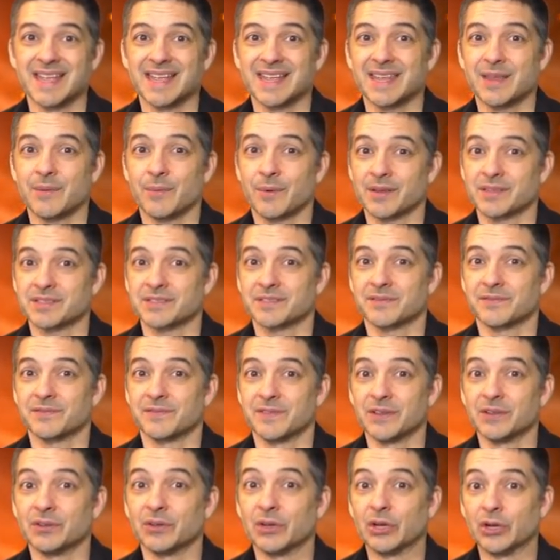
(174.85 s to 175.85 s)
he wants to
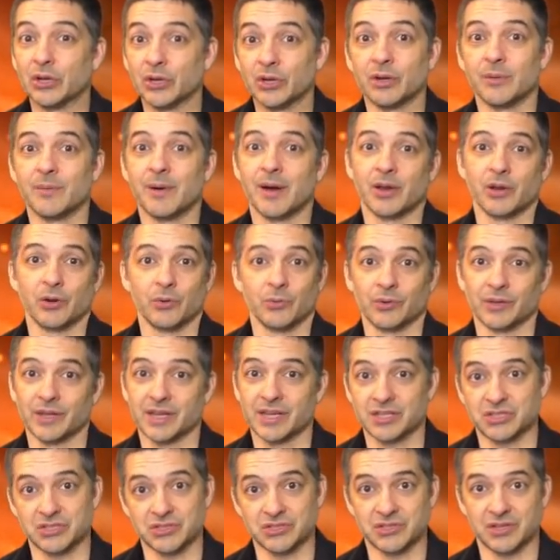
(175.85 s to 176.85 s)
feel good about your
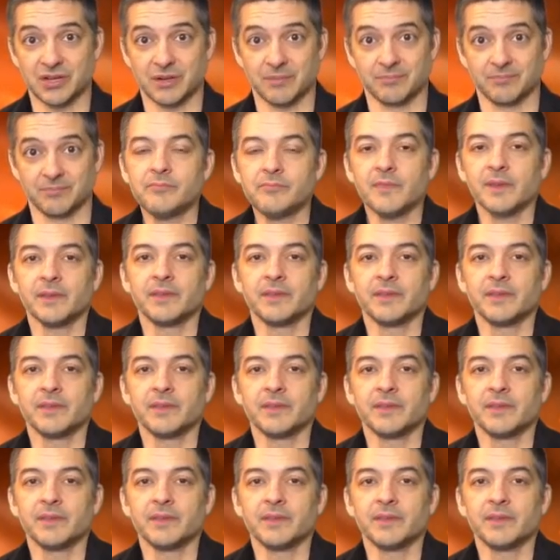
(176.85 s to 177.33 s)
relationship.